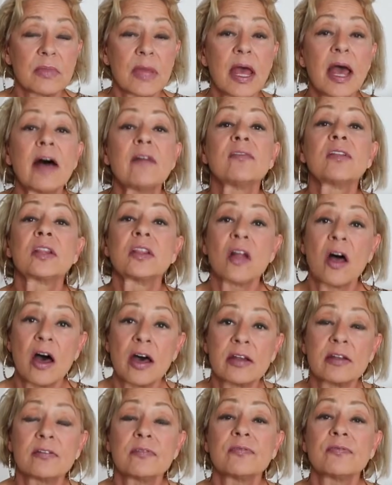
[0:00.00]
have a
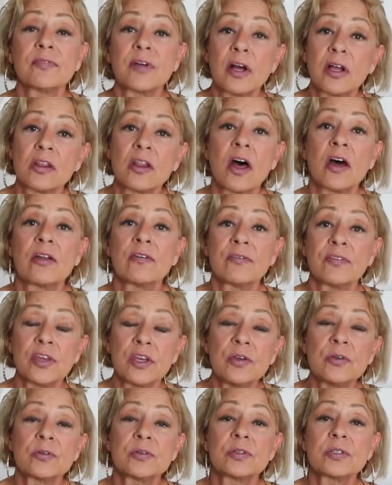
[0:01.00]
lot of
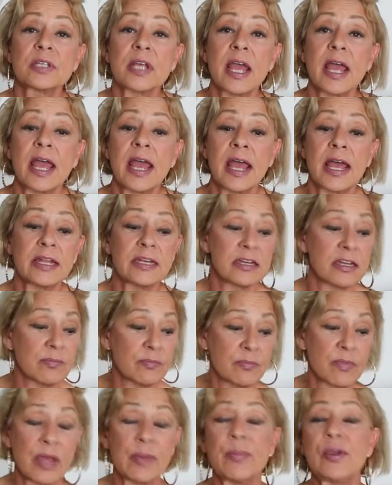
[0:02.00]
use, and
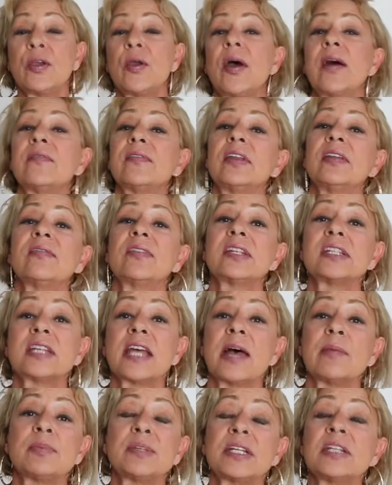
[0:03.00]
maybe you haven't even
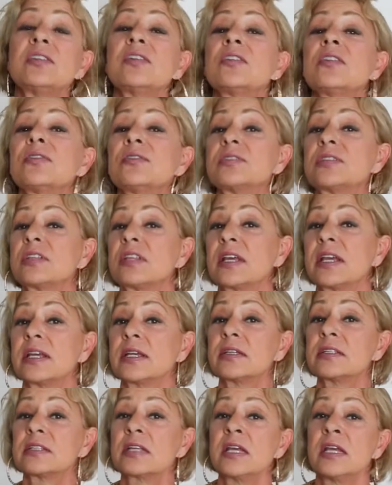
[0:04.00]
tapped into those
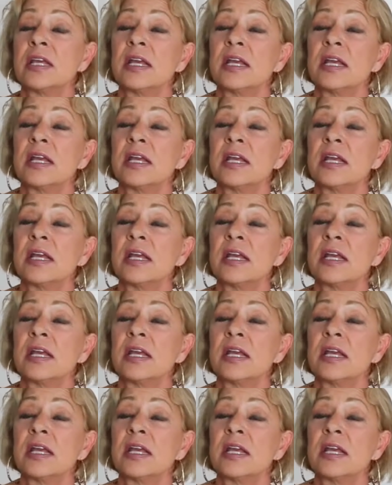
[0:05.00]
things.